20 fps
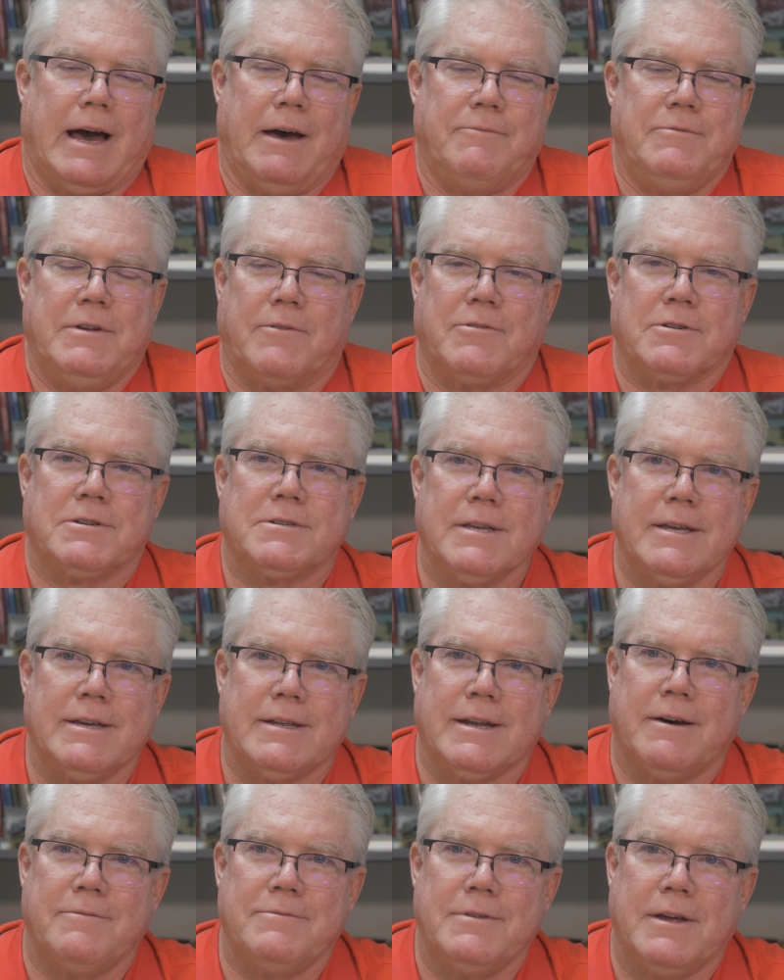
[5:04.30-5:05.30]
I've never
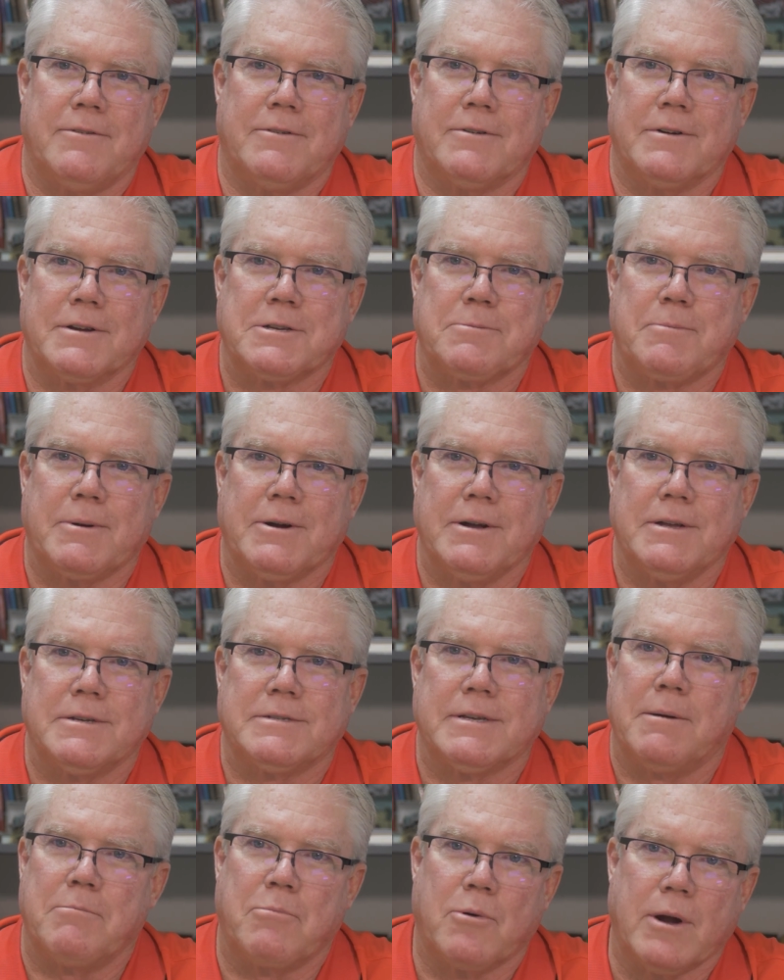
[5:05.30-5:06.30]
seen. I've never experienced
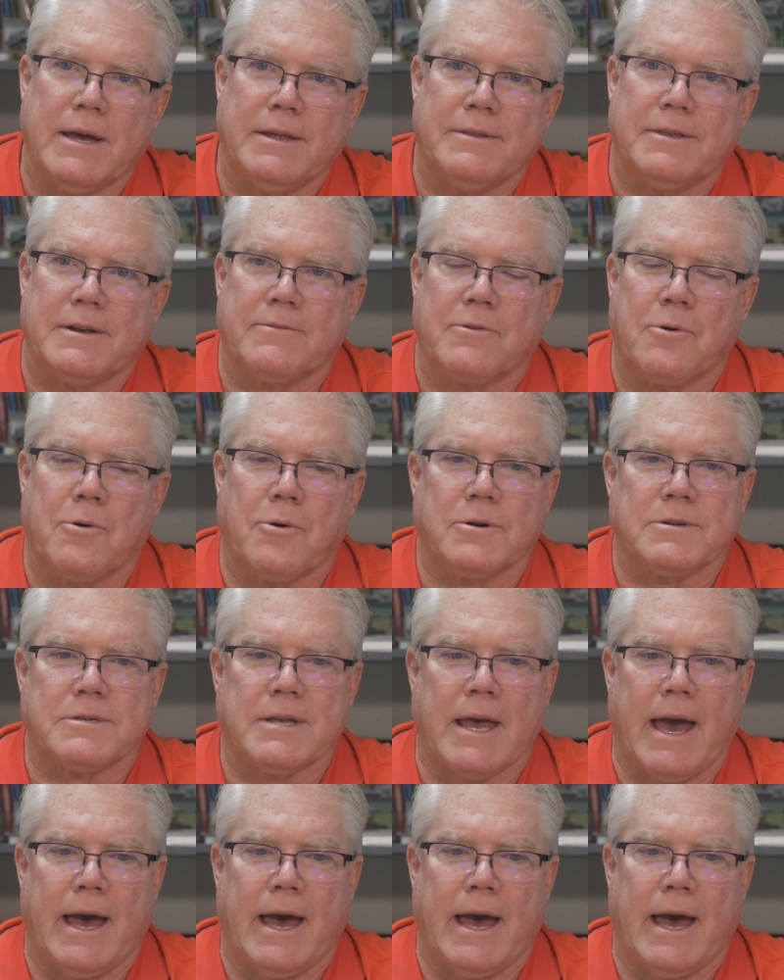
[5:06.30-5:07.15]
that. Brandon, of course,